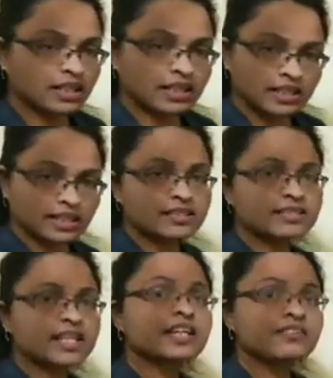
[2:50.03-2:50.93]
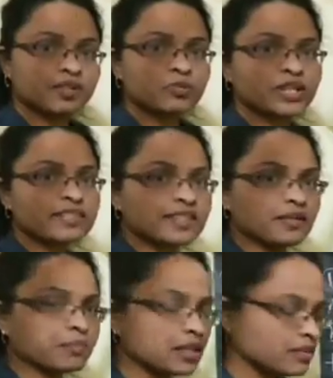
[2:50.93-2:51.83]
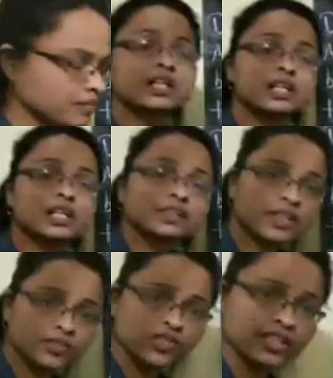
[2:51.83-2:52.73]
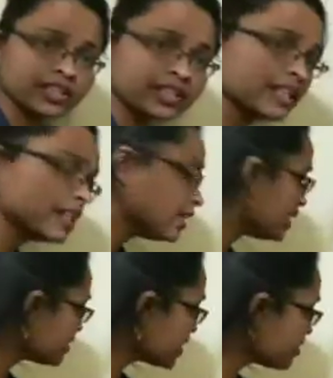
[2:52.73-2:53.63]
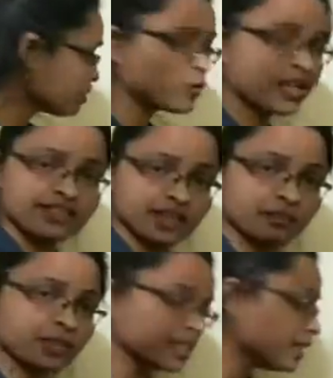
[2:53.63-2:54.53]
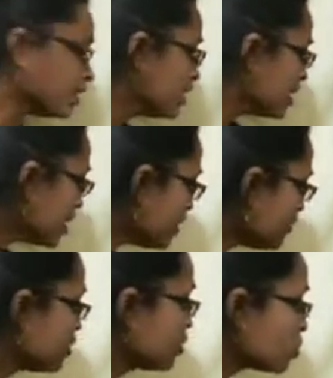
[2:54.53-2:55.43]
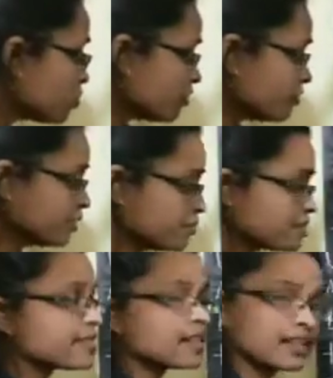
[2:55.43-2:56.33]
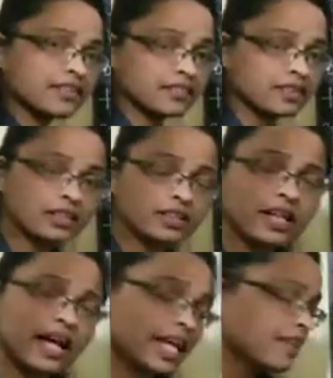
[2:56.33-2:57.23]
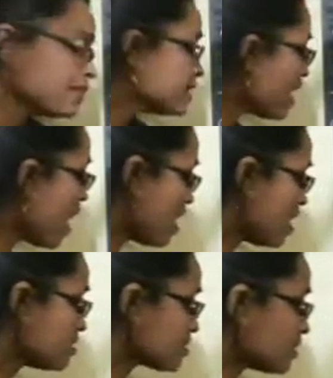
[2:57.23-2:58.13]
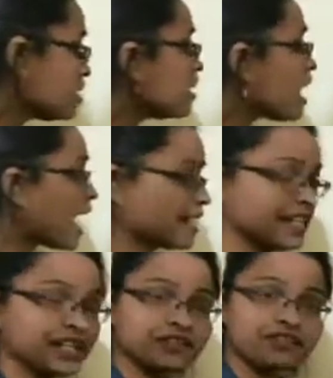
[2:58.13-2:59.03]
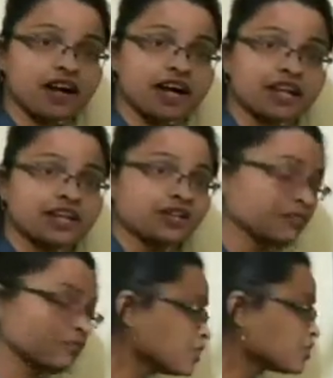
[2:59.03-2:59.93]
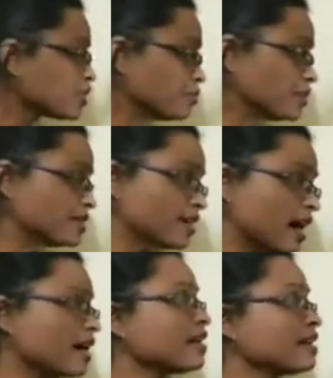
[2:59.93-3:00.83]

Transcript: Let us take one more example. Now children, let us take one more example here. If the group of numbers are given and if it is asked, identify which numbers are